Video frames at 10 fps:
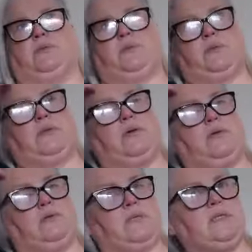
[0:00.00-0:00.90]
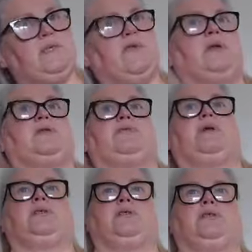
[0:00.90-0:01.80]
with, domestic violence
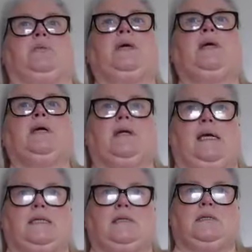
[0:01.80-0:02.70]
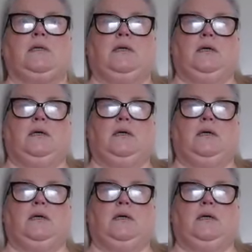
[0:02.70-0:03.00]
relationship, yes,